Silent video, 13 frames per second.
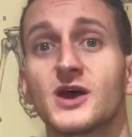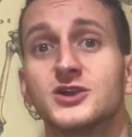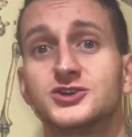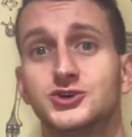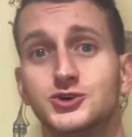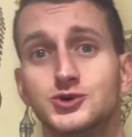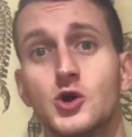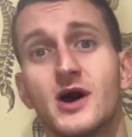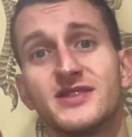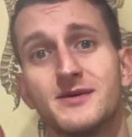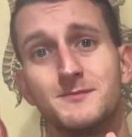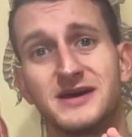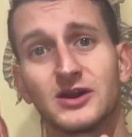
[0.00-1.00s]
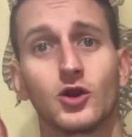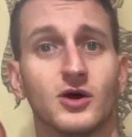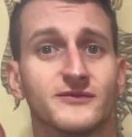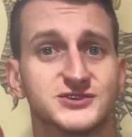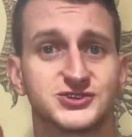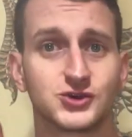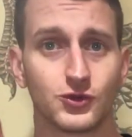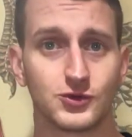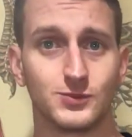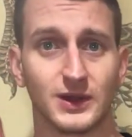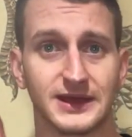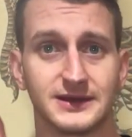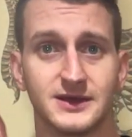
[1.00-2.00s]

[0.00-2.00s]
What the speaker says: to the middle of the shoulder blade.